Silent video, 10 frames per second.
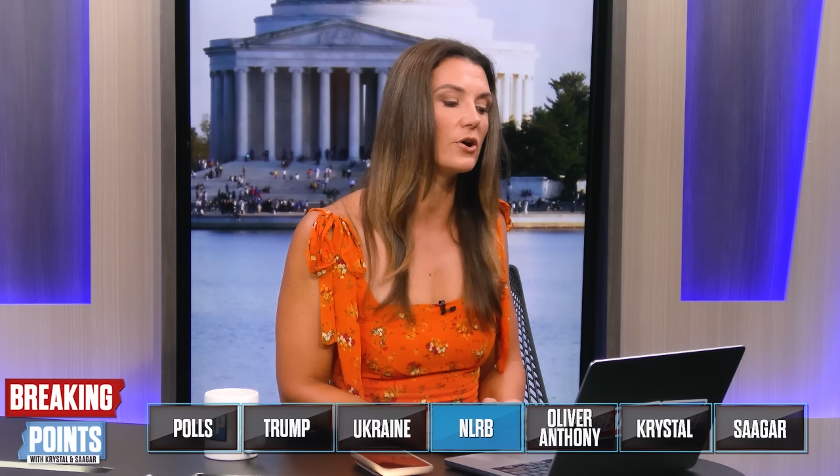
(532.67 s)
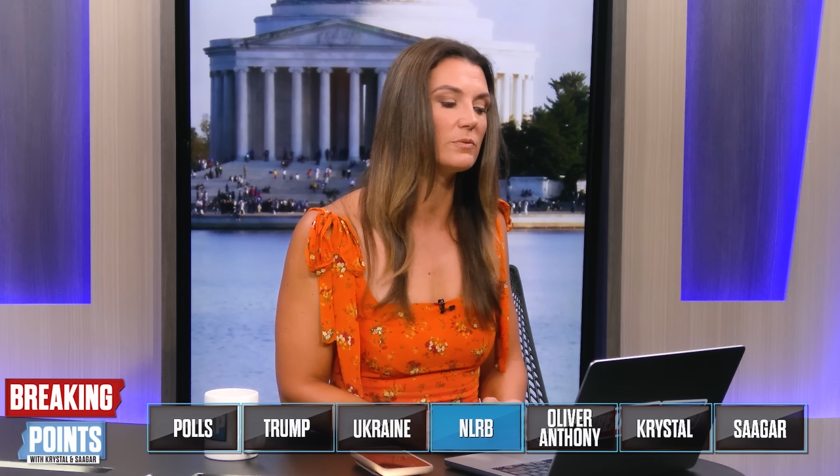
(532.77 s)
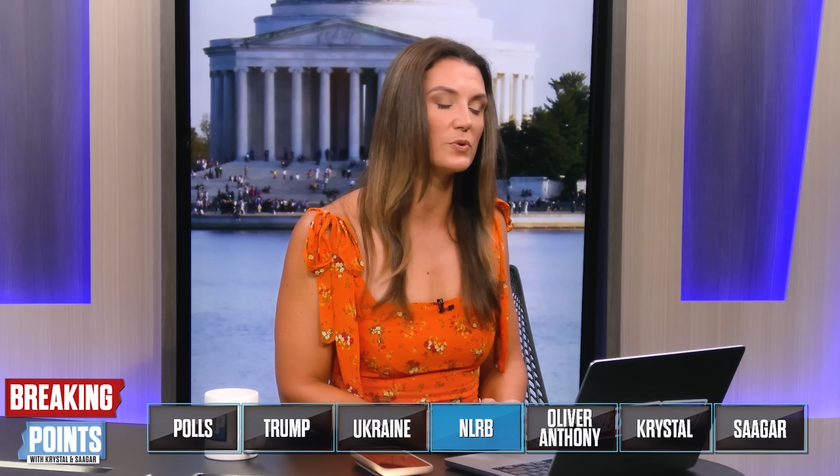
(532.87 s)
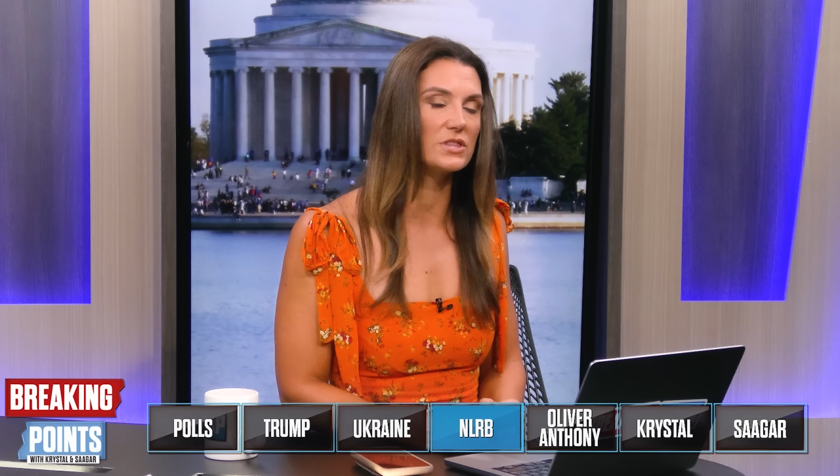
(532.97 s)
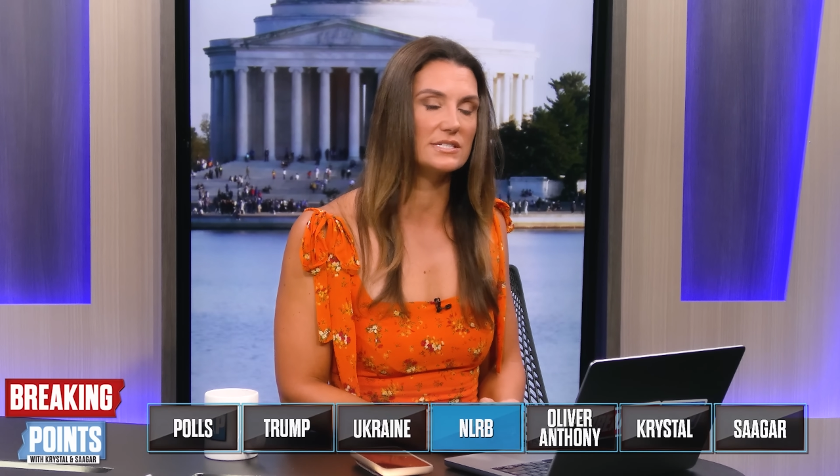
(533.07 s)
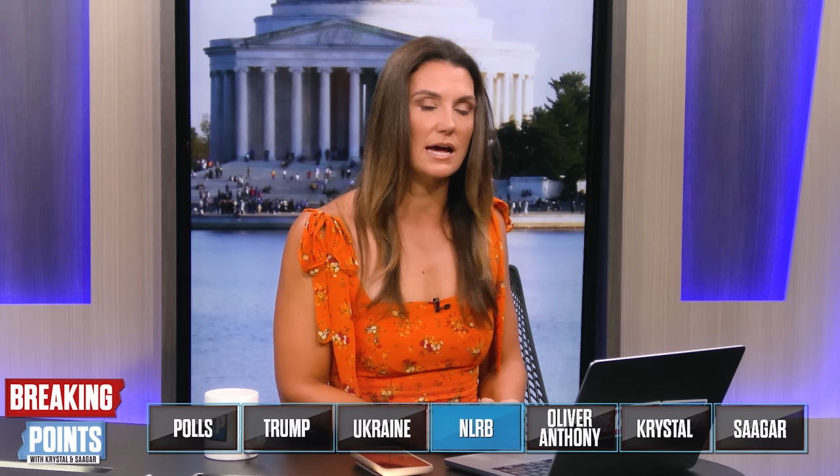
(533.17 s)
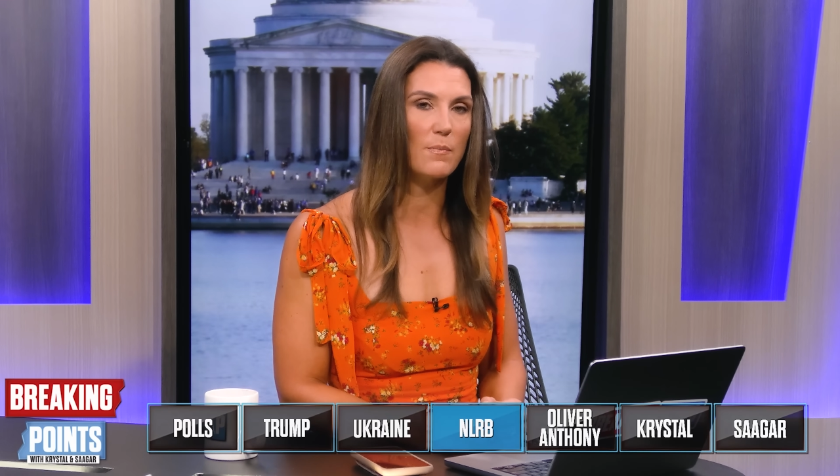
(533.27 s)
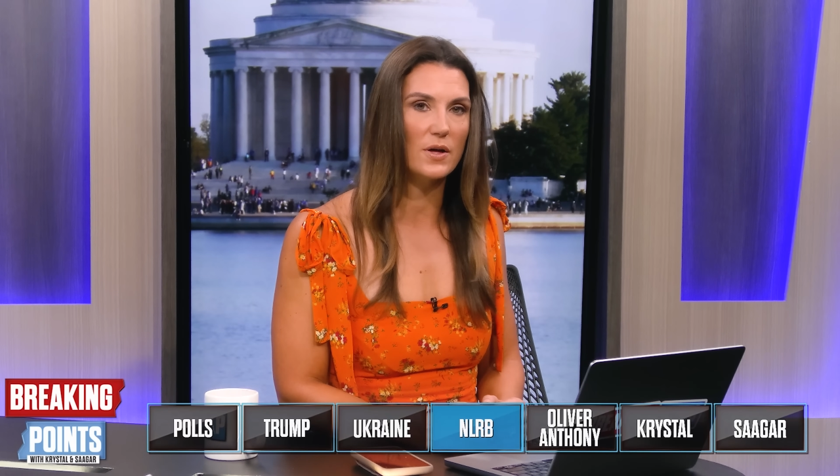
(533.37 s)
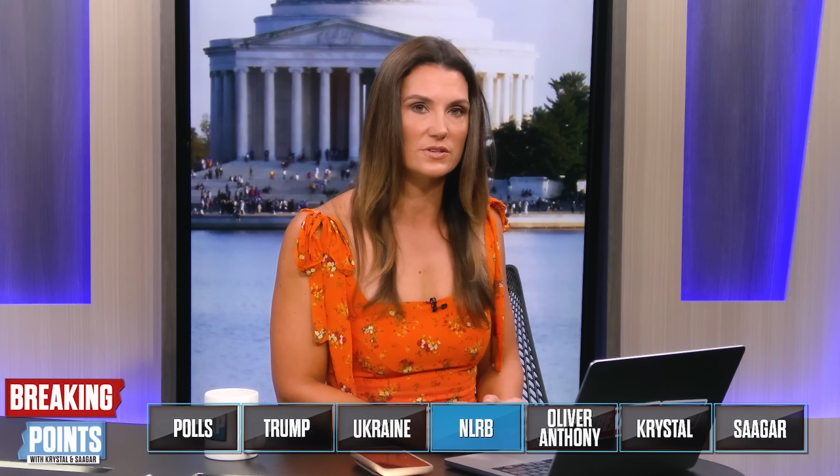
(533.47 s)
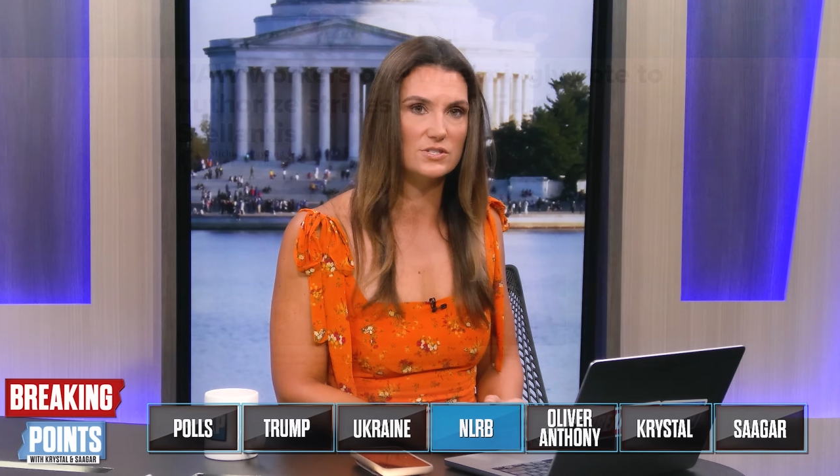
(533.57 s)
Go ahead and put this
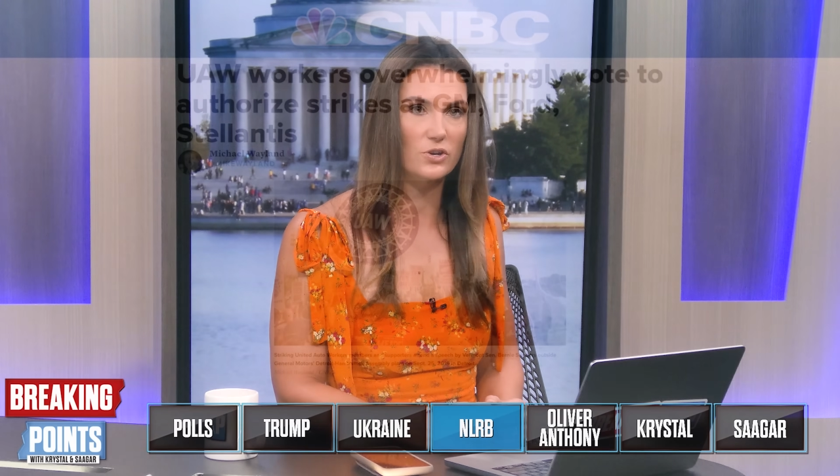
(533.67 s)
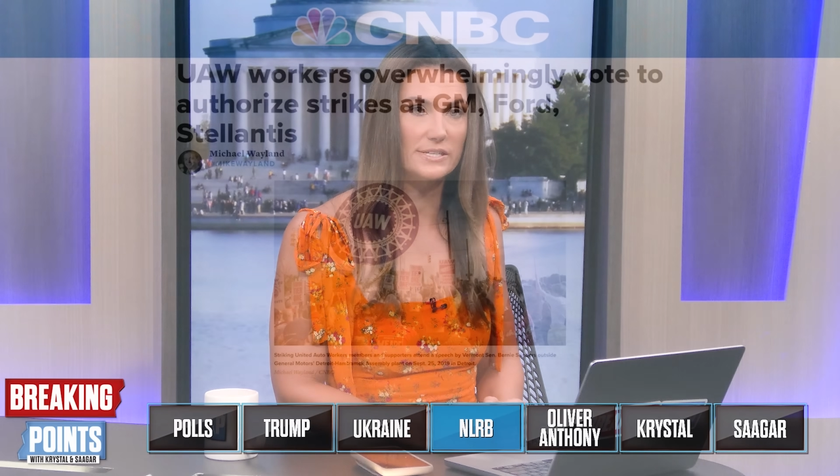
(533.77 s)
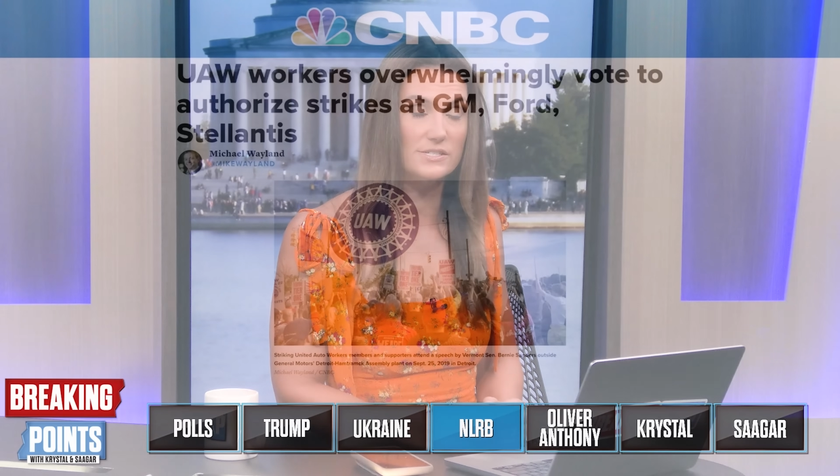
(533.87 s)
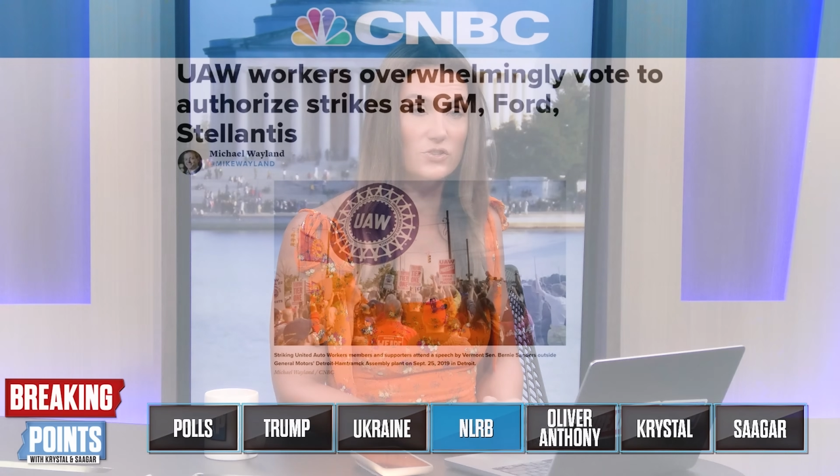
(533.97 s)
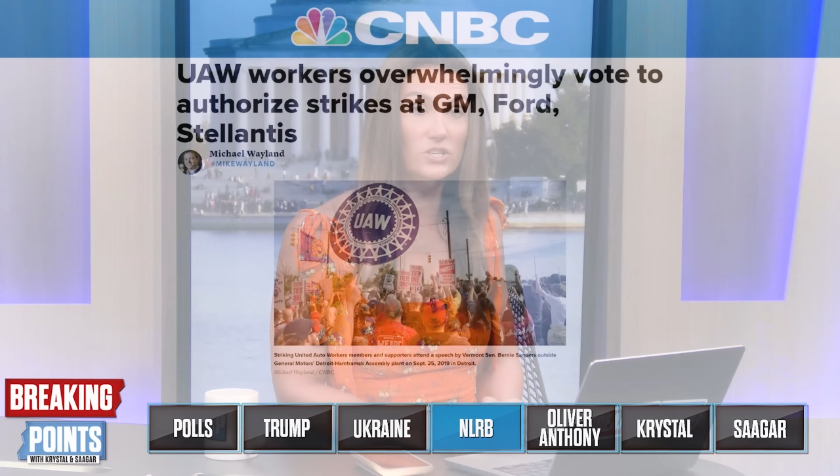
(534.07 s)
up on the screen.